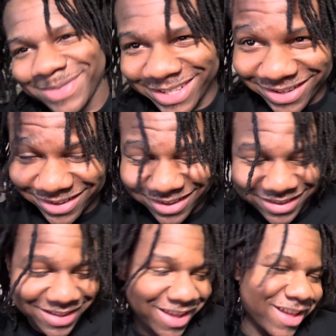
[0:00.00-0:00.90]

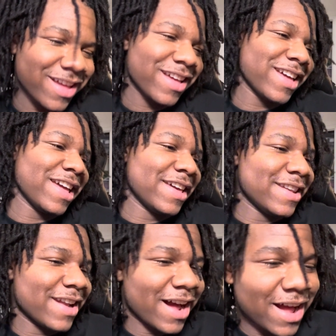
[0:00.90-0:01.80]
cooking,
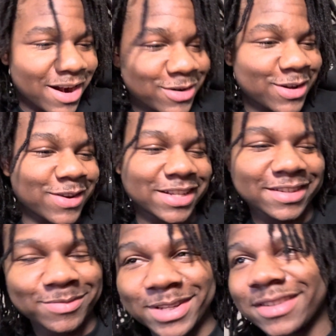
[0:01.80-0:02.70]
and I don't know. I
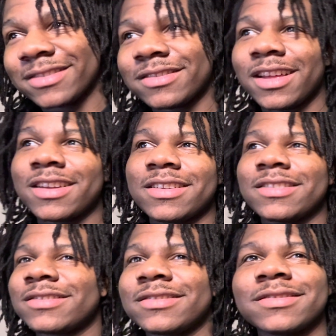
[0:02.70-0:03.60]
just been like,
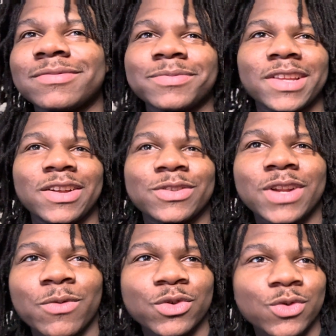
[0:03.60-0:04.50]
I don't know,
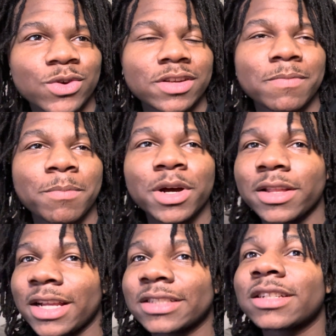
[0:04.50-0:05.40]
not recording,
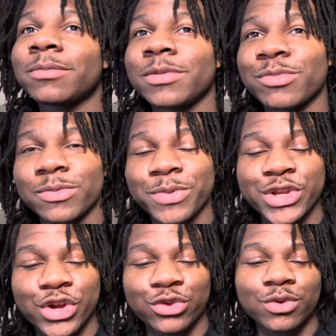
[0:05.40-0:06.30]
but I should have been
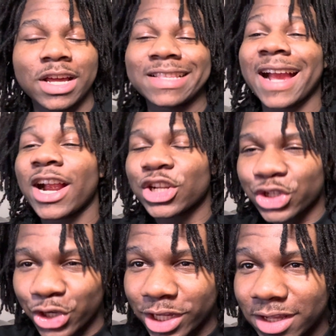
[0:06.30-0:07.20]
bringing y'all through the entire
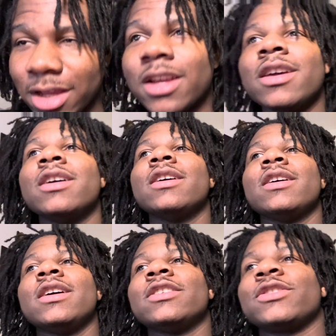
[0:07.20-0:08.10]
journey.
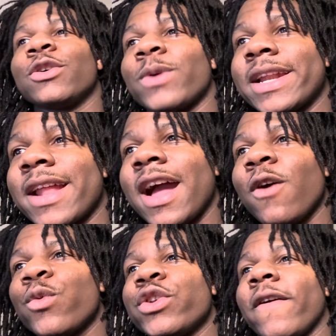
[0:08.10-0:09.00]
So right
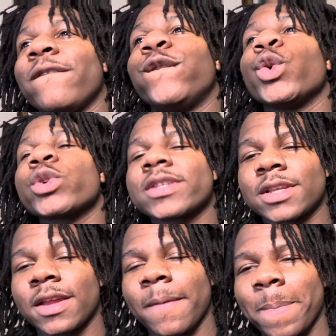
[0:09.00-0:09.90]
now we are
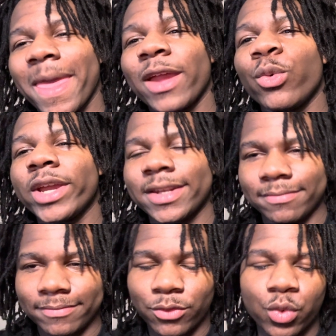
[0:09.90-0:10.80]
forcing a win.
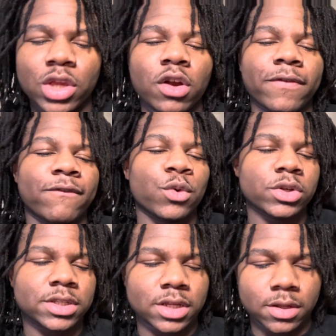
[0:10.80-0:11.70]
We are
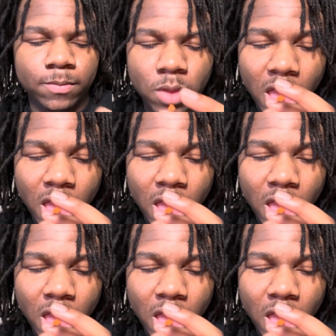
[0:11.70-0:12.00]
forcing